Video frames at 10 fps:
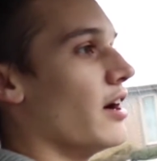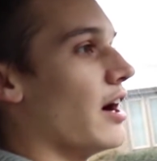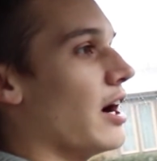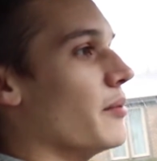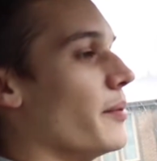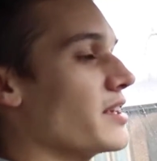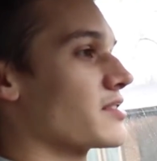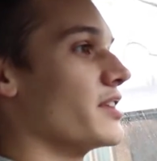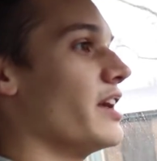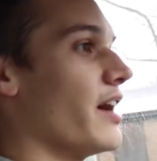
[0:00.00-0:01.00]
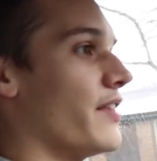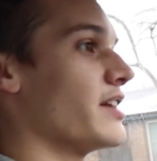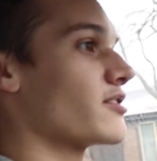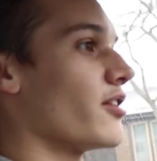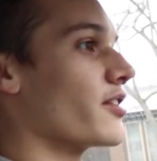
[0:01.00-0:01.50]
But basically, yeah,
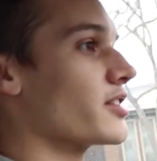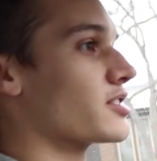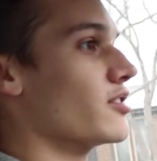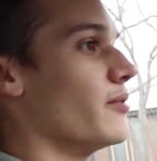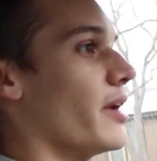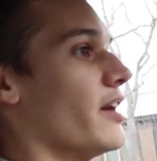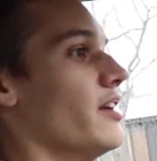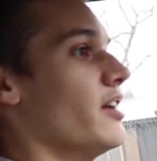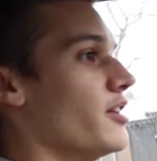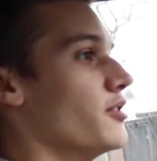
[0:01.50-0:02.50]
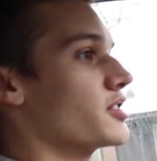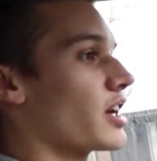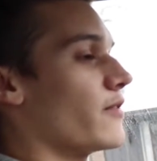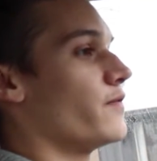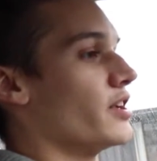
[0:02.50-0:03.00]
that's all there is to it, man. You just
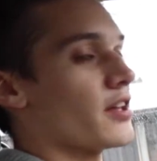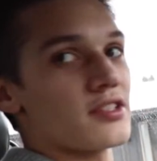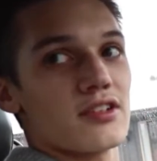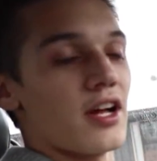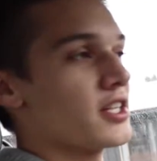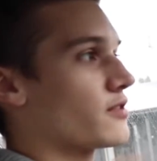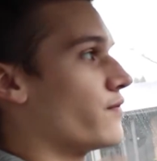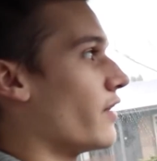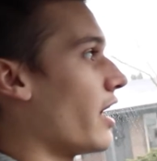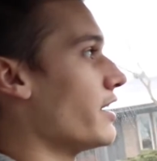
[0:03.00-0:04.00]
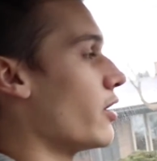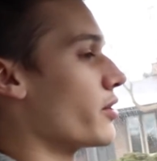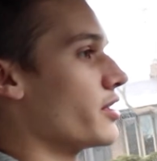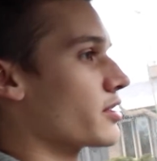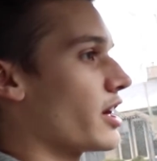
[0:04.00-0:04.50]
got to feel out the clutch, find out
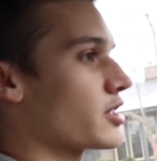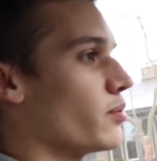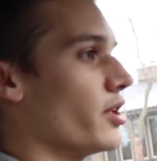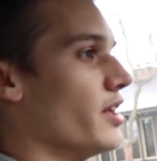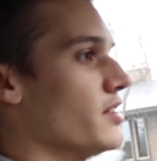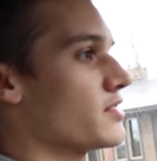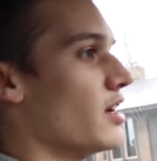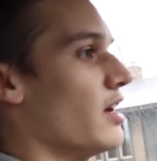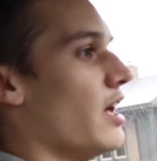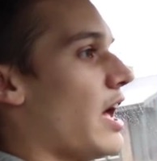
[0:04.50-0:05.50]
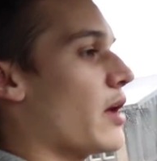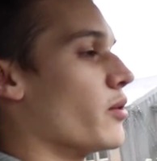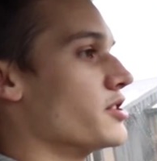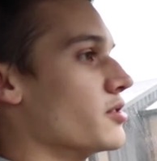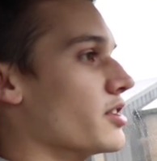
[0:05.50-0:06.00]
where the catch point is, and
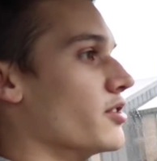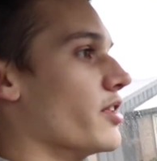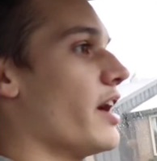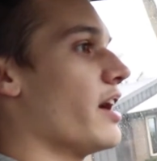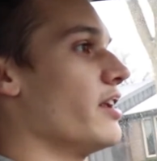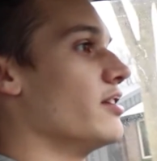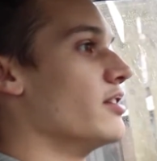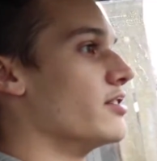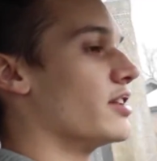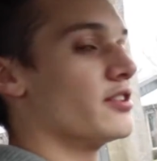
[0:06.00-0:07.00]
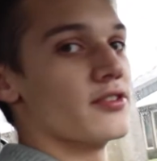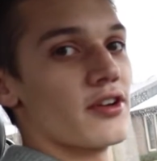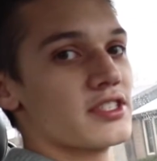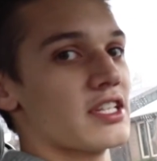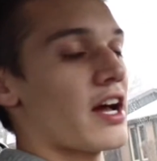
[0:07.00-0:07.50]
once you can do that, then you'll know
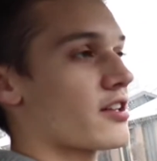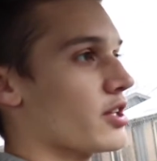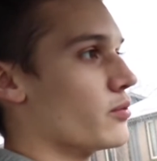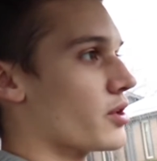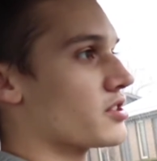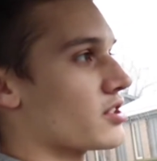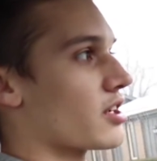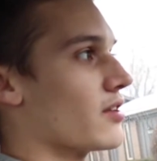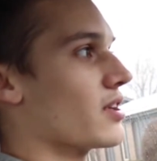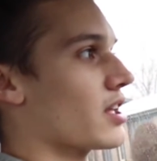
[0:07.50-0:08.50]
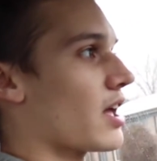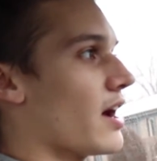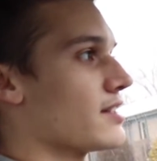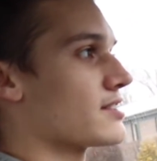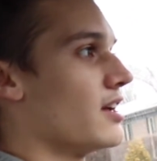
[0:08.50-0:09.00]
exactly where to start giving it
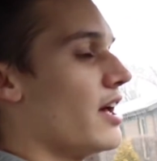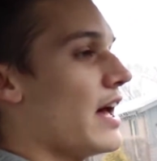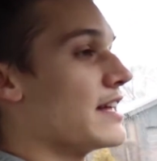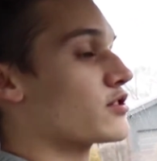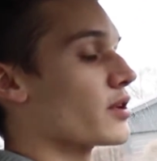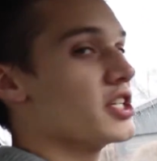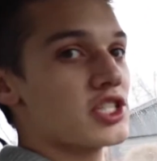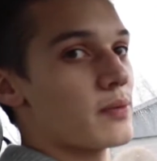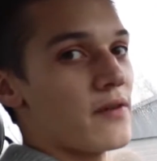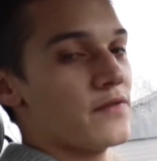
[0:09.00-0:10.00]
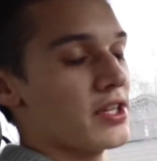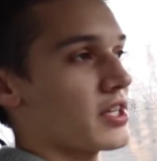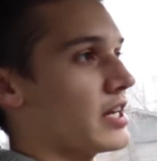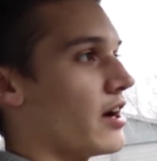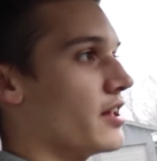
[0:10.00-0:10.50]
gas. And it's really just about feeling
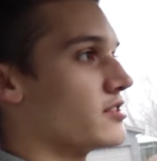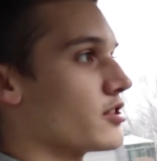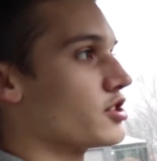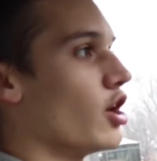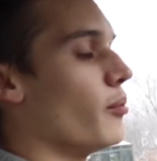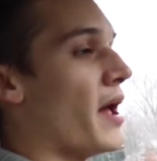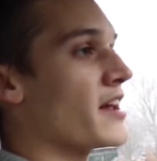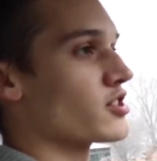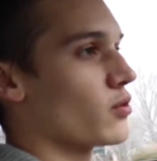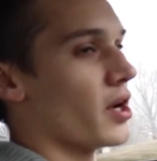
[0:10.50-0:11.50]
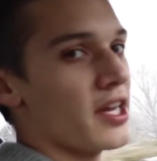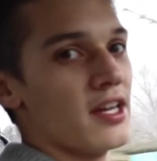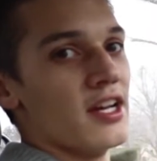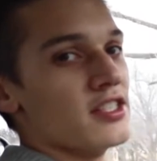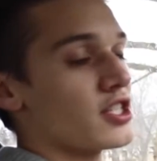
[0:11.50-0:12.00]
it out. There's no magic way
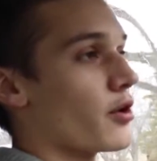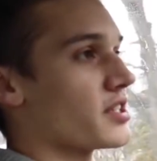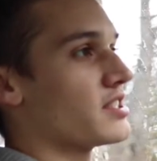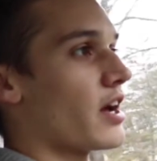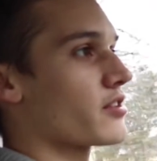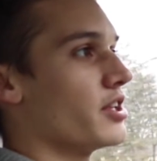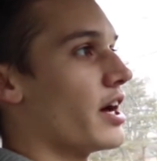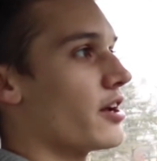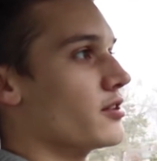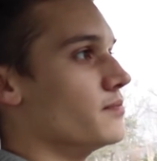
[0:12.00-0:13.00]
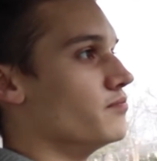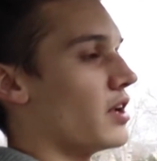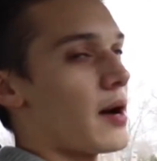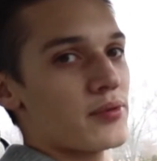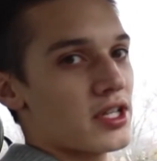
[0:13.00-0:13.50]
to know exactly how to
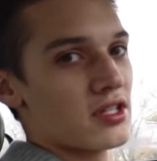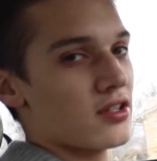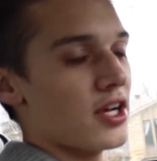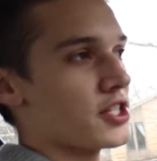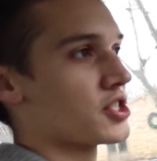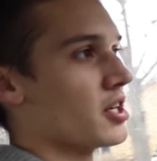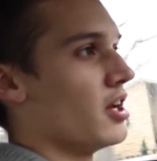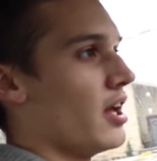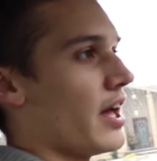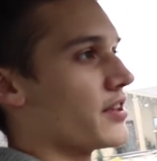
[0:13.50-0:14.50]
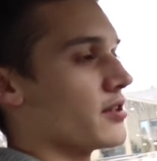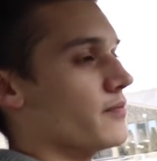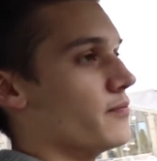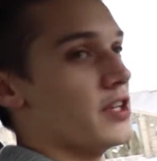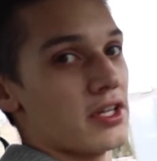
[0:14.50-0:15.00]
operate the clutch and the
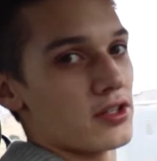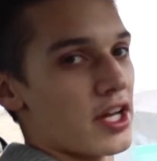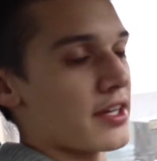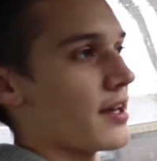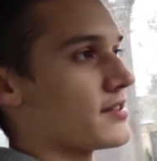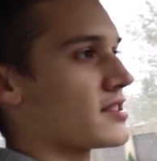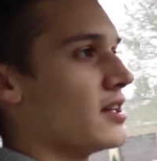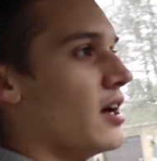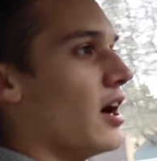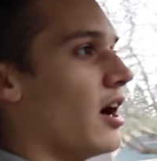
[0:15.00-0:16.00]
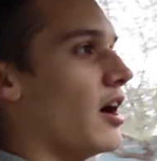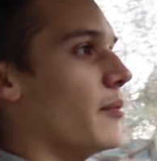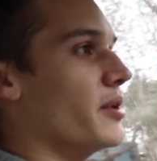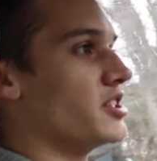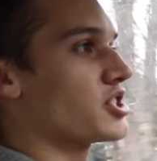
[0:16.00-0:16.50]
vehicle, I guess.
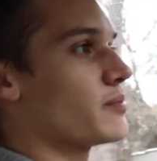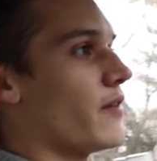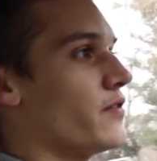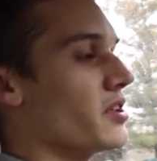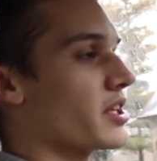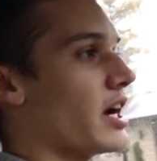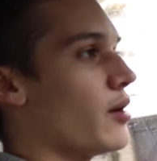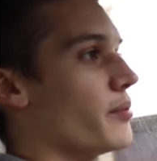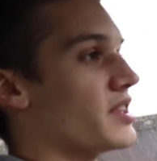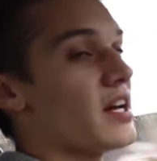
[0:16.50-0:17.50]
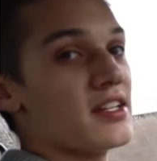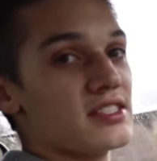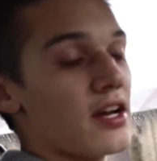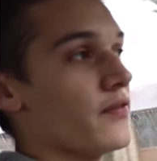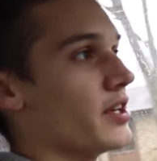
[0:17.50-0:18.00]
But it's just about feeling it out. But that is
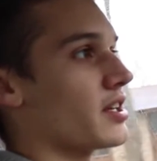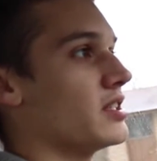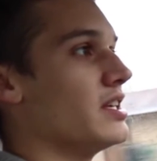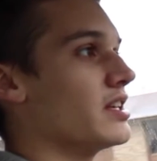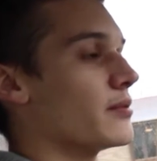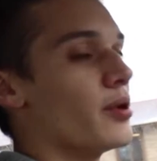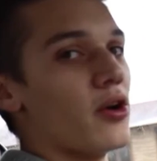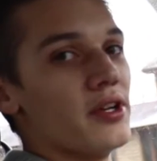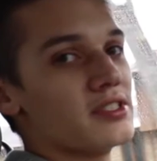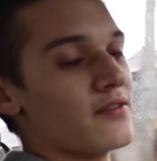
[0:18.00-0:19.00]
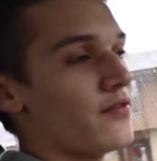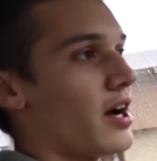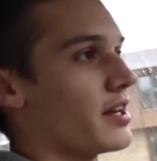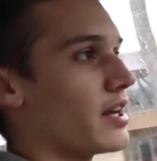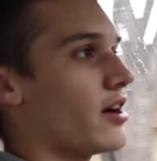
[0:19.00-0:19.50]
definitely a key component to
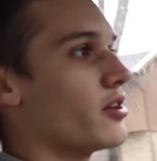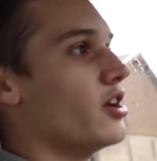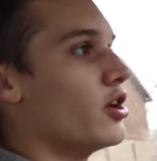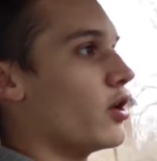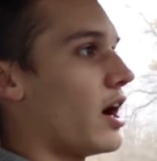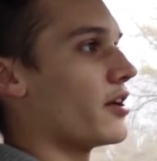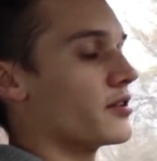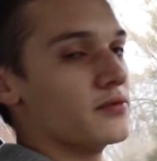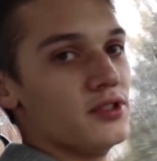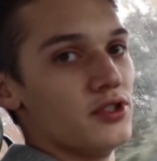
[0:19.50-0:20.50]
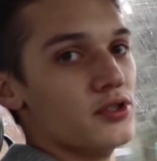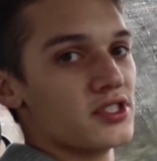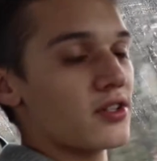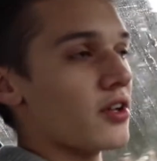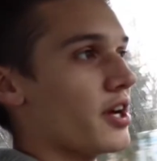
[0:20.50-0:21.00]
finding out how to use
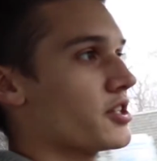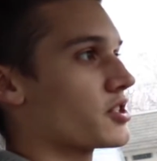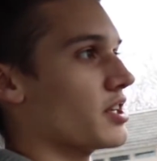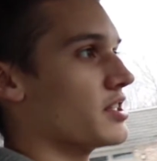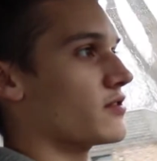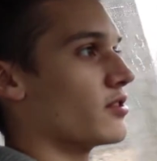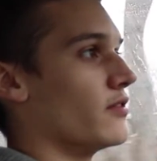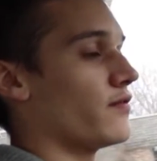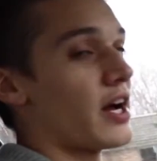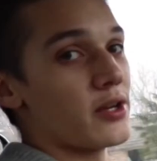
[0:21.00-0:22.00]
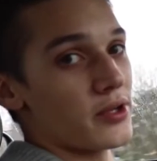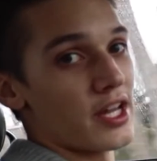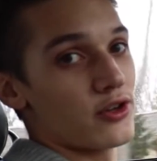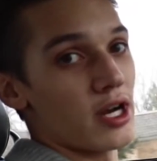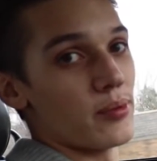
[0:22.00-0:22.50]
the clutch is finding where
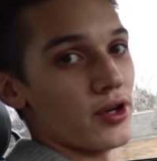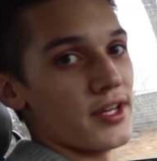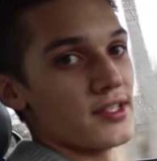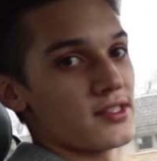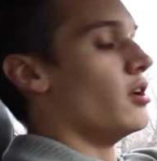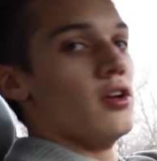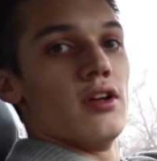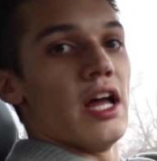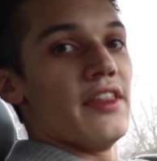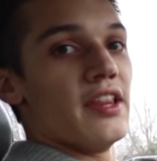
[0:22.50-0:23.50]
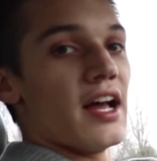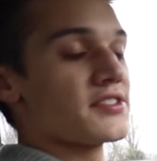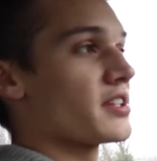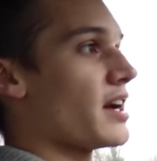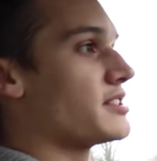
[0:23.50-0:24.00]
that grab point is. And
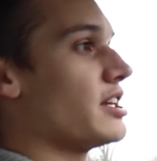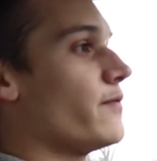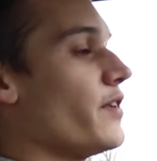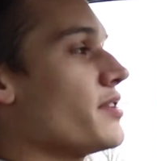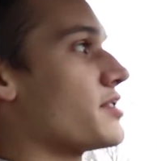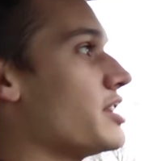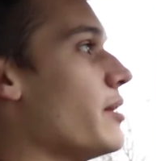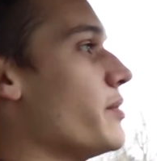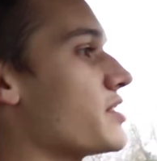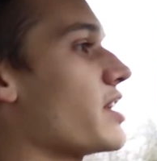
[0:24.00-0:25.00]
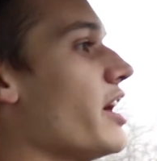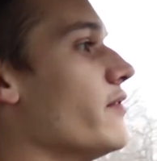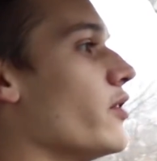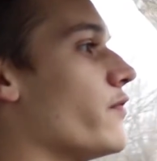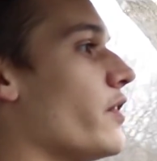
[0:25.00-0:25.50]
lastly guys, the 5th tip is kind
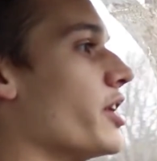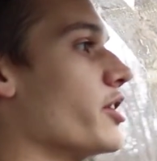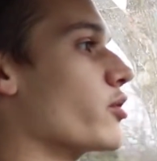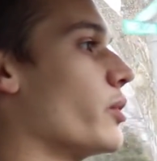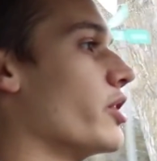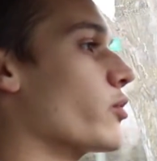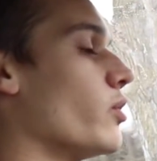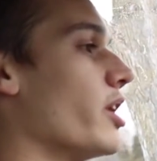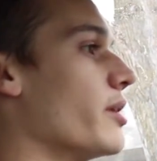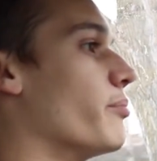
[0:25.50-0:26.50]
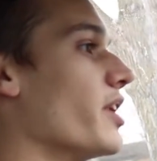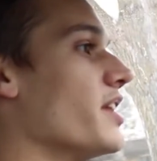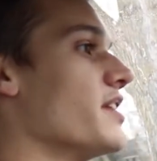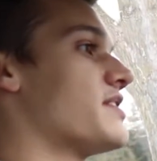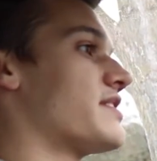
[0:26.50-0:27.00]
of a funny or weird one, but
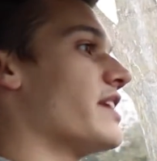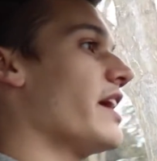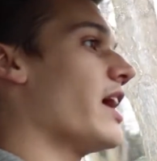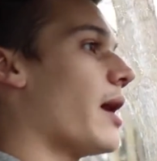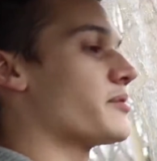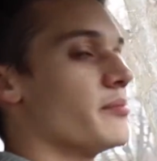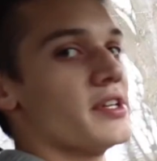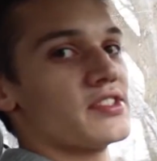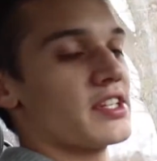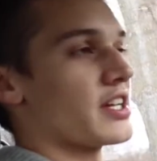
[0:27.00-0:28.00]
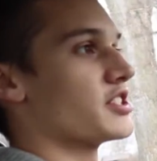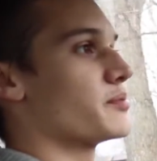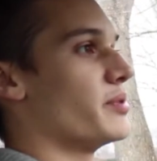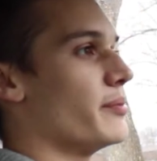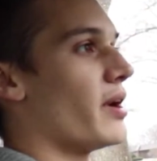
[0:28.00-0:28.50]
it is stay optimistic and
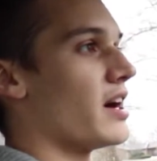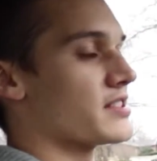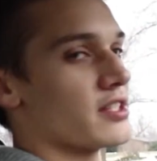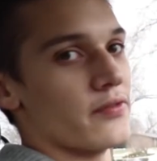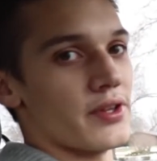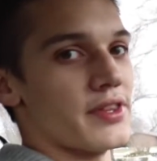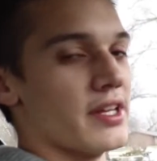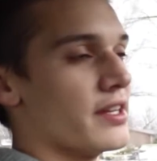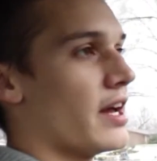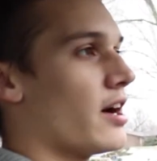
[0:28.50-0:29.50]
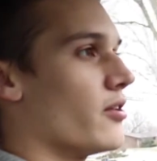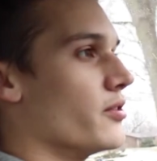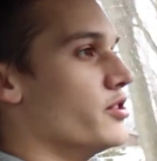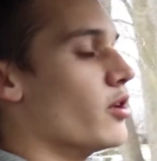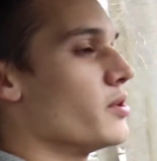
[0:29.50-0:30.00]
just be positive with it. Now,
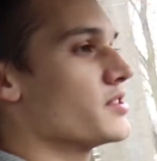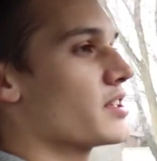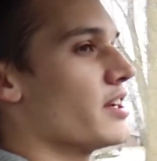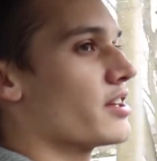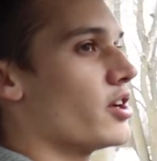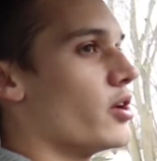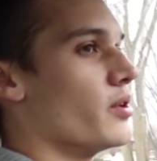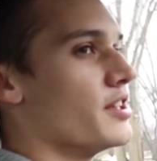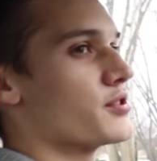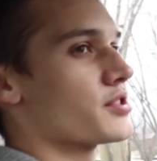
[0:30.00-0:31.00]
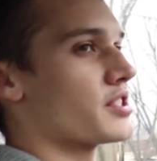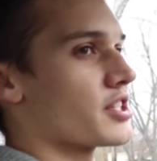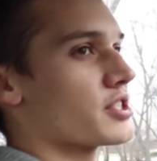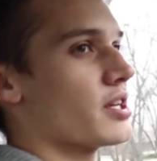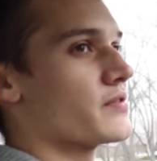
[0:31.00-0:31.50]
no one's gonna go into
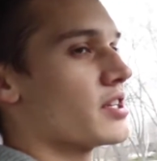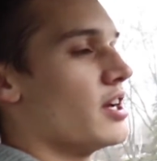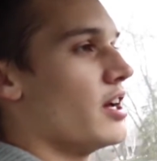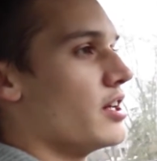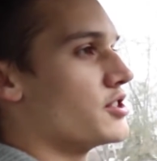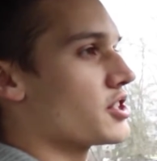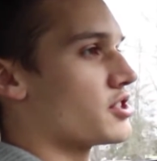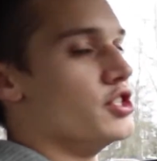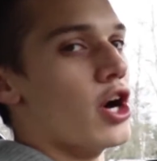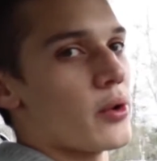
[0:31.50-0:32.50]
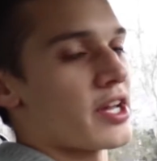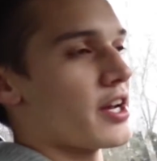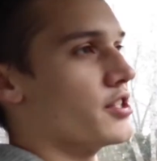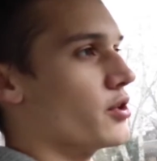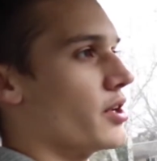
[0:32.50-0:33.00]
stick shift just knowing how
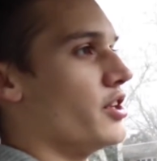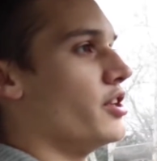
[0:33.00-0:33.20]
to do it.